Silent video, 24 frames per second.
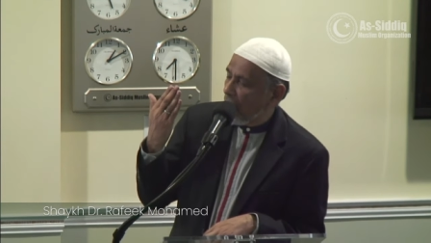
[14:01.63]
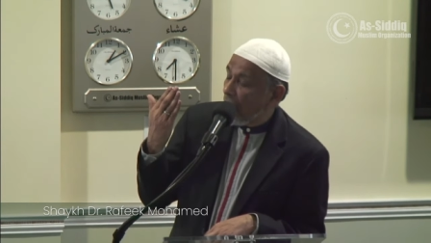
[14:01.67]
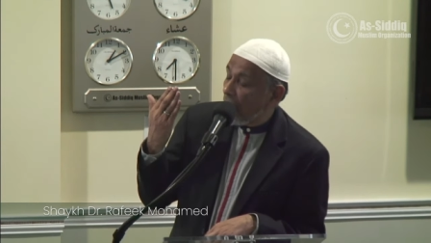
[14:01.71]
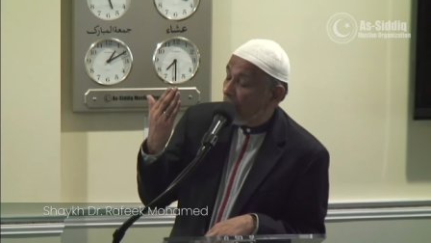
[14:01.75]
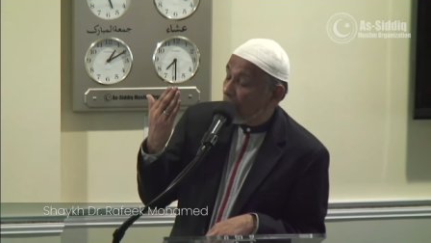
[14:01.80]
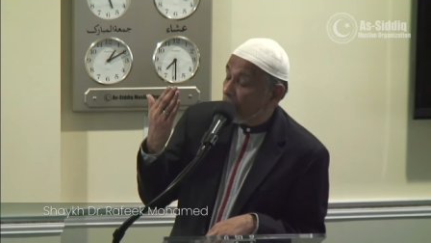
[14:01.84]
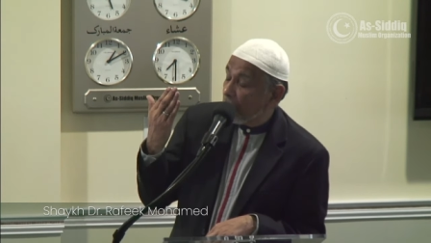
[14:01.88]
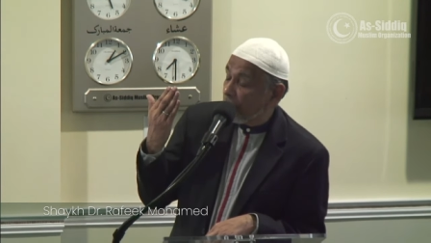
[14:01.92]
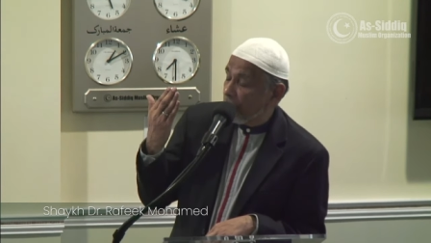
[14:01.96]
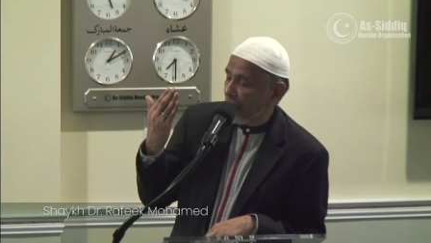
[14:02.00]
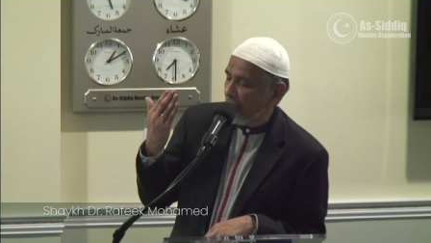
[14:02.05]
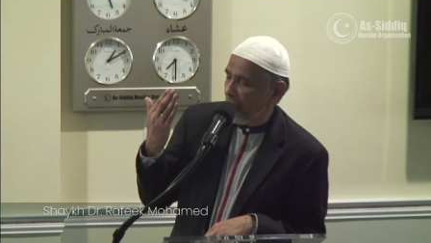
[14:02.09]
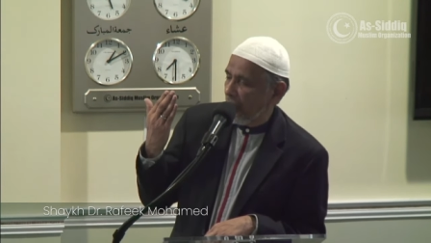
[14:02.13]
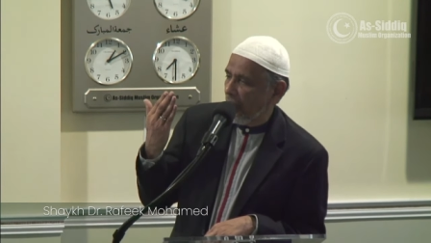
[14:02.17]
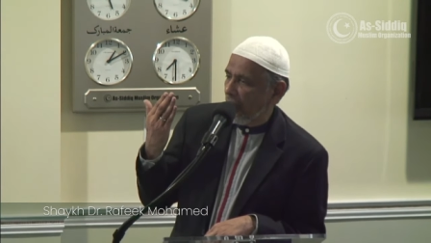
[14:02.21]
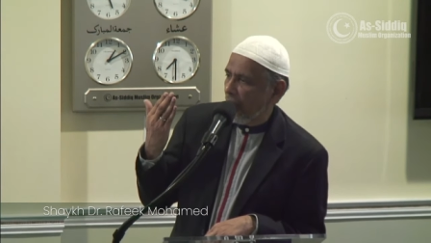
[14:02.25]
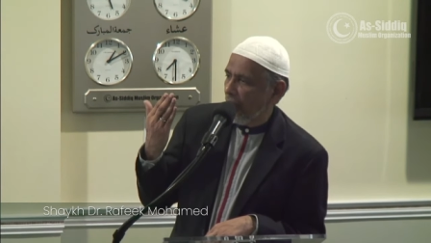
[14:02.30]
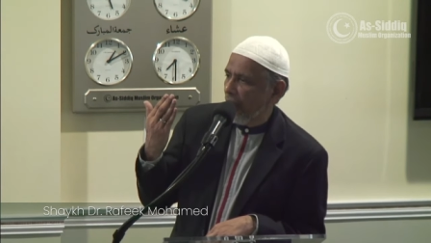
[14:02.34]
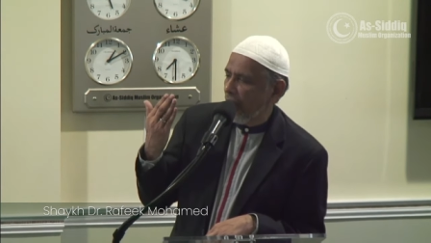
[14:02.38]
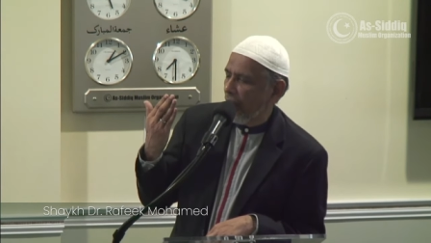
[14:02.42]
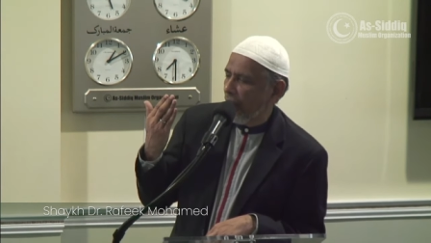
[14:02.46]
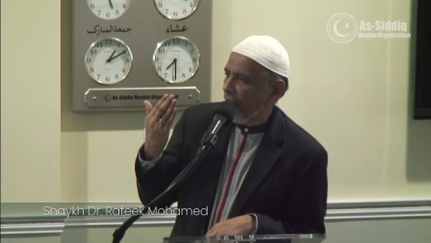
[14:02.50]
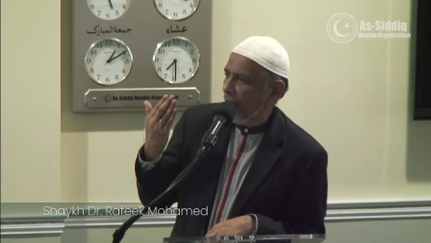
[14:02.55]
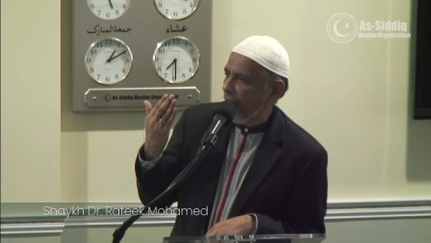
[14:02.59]
up
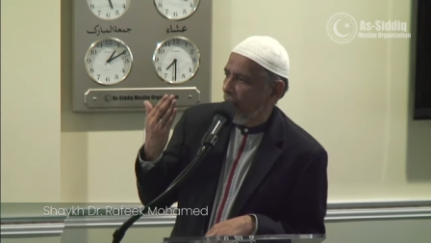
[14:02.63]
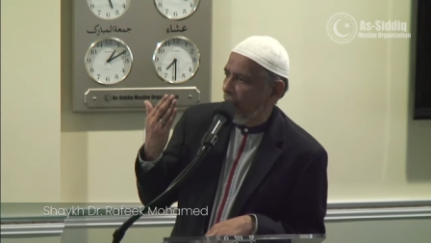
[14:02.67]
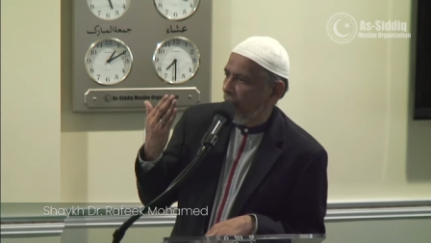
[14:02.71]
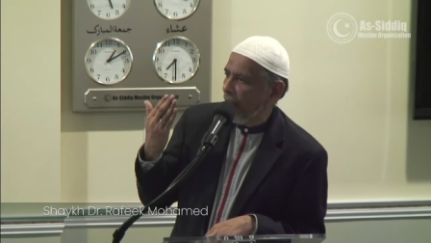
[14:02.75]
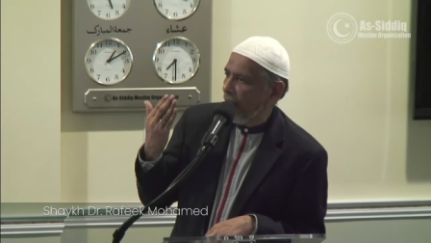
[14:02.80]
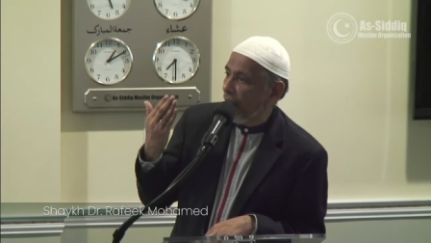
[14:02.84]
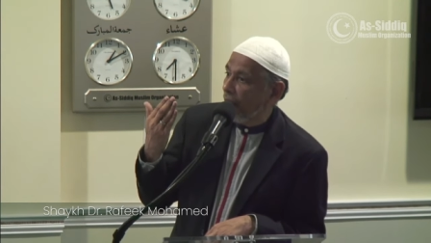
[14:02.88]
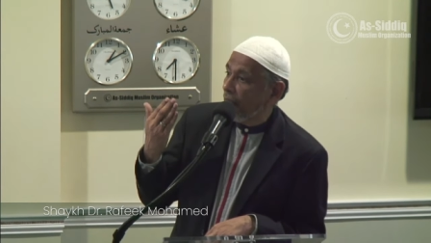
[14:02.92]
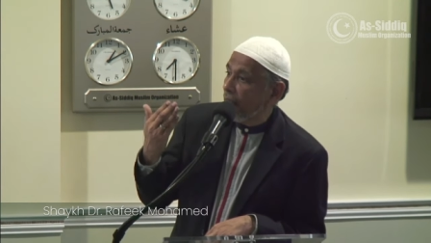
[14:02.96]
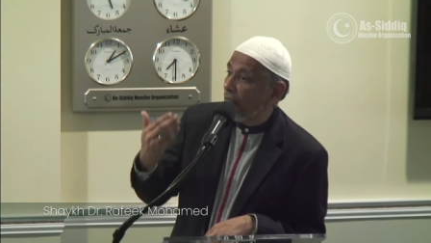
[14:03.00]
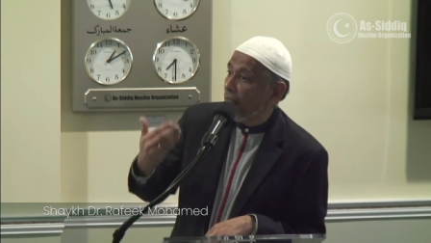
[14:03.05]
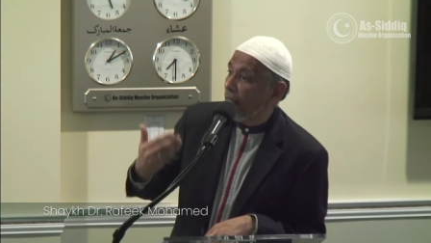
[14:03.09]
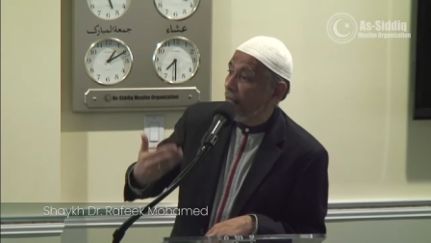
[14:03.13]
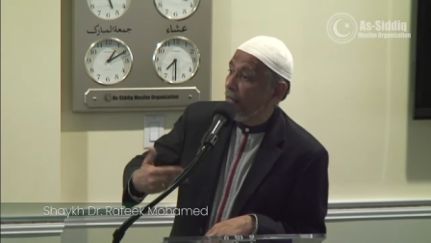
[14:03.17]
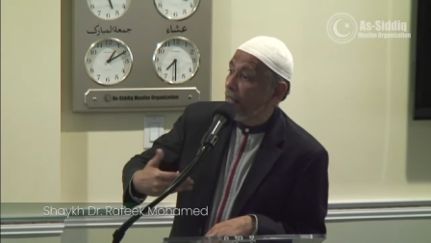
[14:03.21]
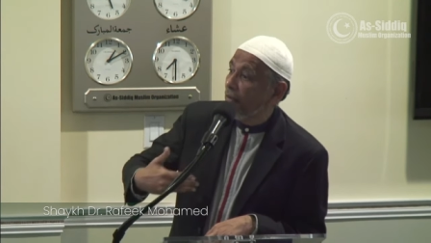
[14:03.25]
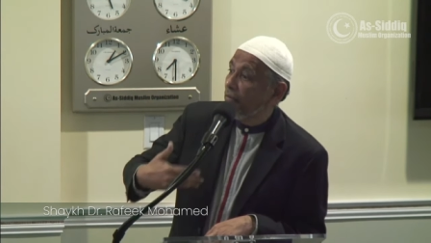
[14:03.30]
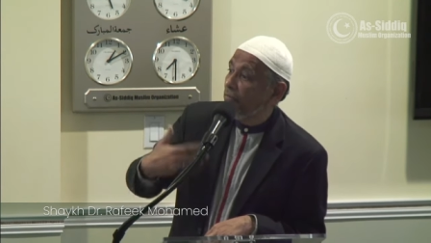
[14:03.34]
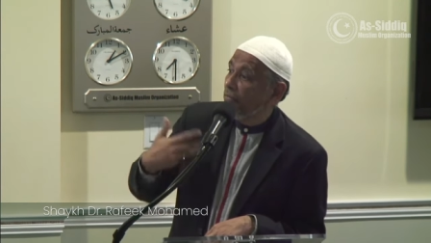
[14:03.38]
and gave